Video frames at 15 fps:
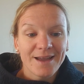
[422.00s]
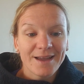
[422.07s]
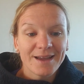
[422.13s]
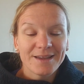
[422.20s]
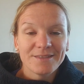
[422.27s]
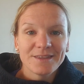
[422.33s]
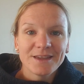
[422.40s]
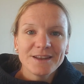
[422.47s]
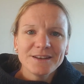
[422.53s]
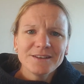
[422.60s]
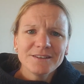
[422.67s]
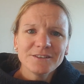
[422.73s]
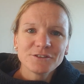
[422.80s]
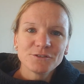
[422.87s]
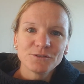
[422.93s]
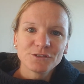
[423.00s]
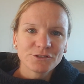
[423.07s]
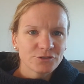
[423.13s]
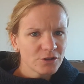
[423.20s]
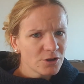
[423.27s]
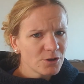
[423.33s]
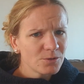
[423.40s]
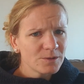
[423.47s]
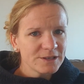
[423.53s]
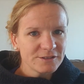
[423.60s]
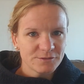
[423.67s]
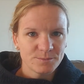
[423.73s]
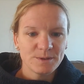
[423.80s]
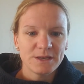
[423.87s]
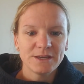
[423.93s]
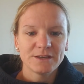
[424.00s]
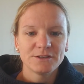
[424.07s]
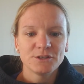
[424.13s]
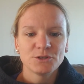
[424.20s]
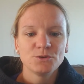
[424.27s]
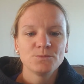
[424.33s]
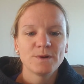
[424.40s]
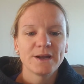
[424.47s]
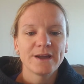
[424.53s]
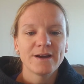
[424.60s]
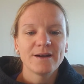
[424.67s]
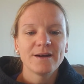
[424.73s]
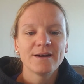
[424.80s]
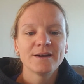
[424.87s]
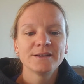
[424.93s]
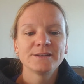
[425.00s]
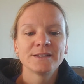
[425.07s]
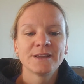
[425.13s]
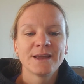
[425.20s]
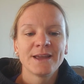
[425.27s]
and then to slowly speak into my heart